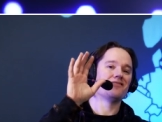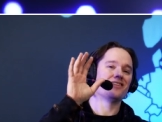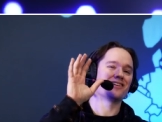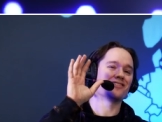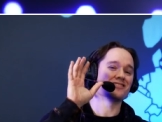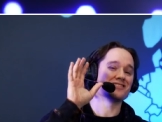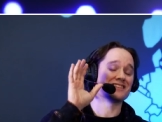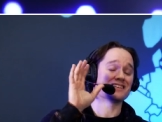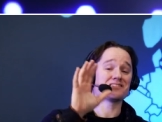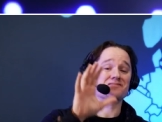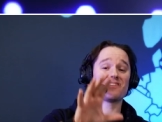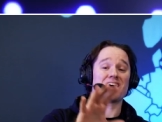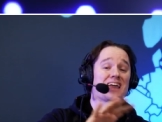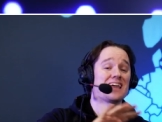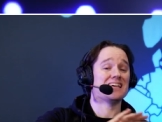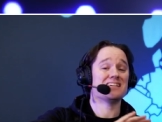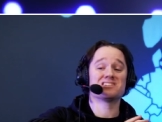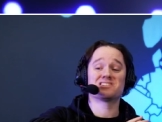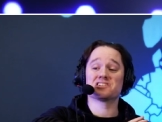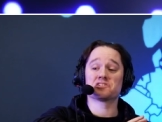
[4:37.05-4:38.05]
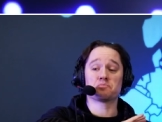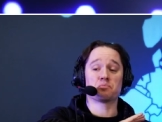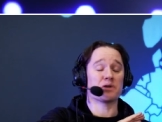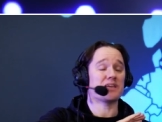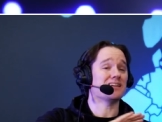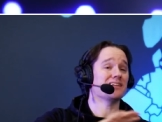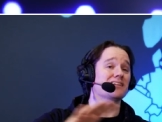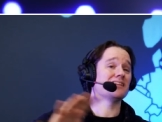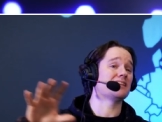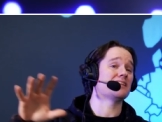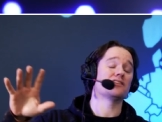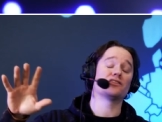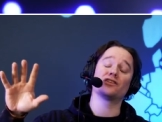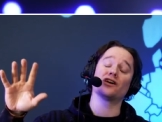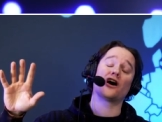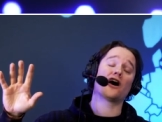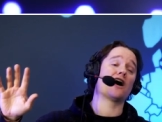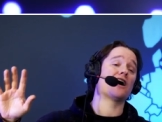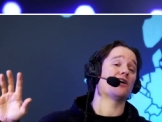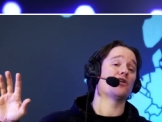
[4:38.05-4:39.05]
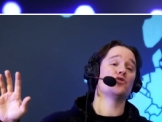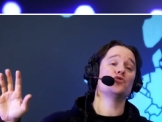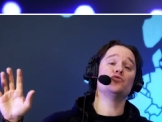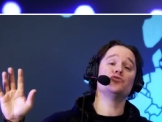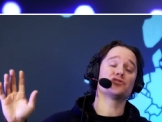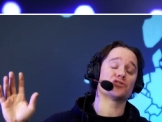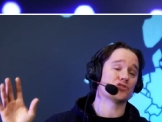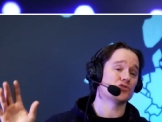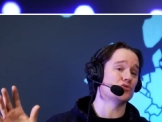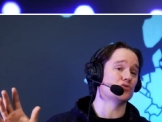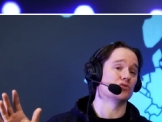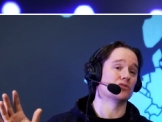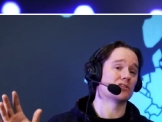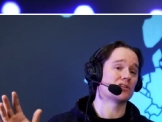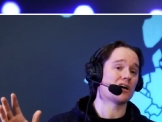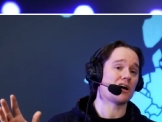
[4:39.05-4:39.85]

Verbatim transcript: because this man, he's just beaten a who's who